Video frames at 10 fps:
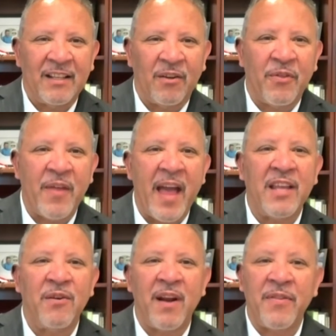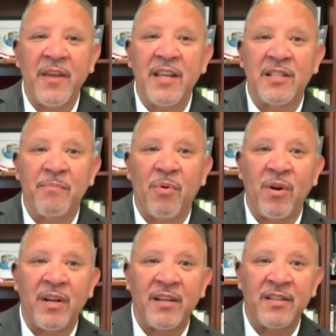Look, thank you. And I think it's
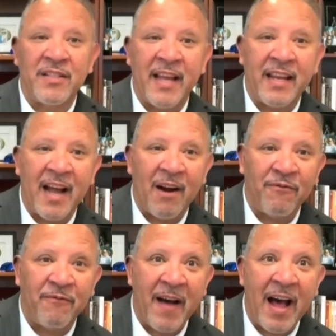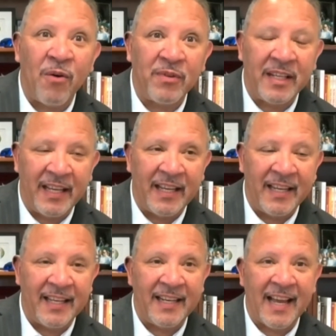important to understand our founding
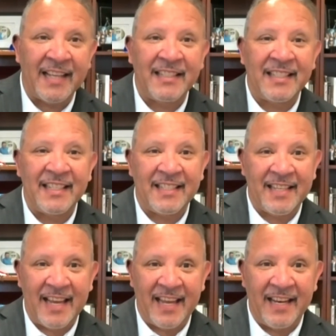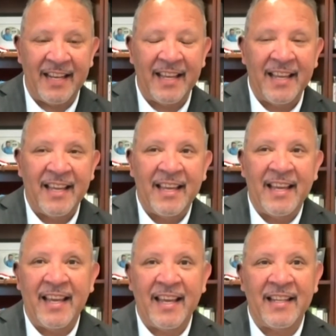in 1910.
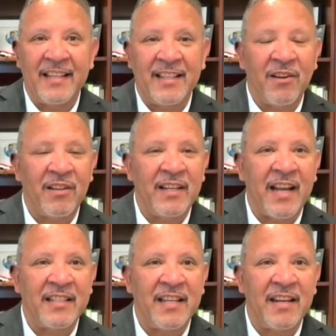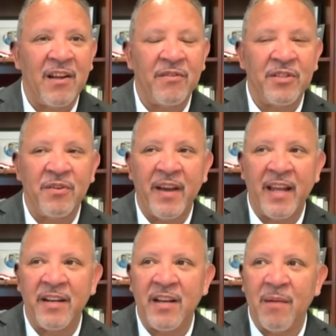In the early 1900s, you
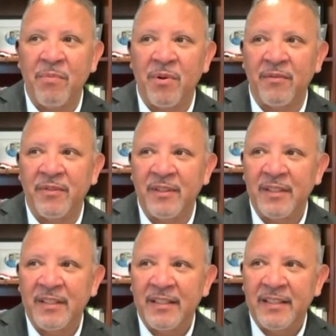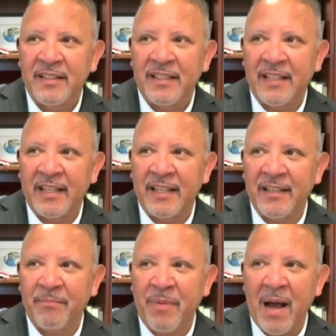had a number of uh,
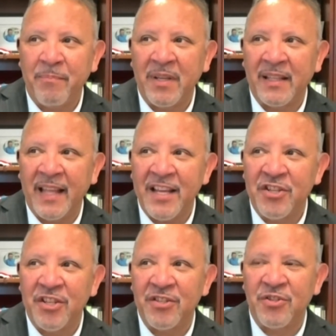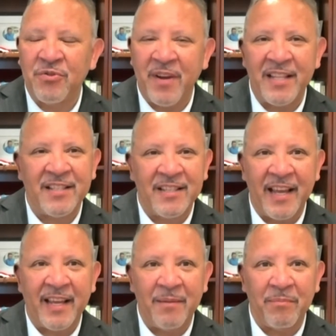population trends
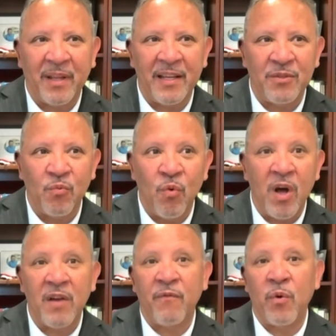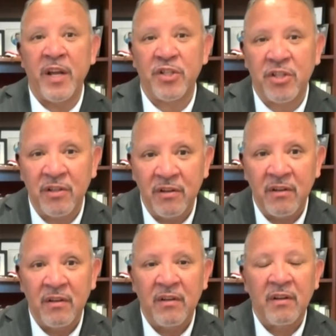taking place, one of which
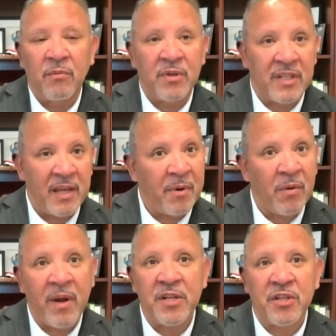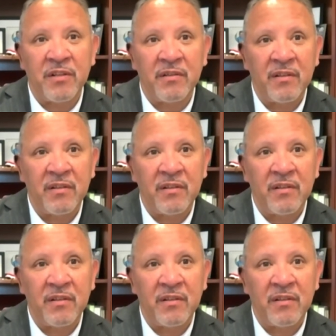was immigration.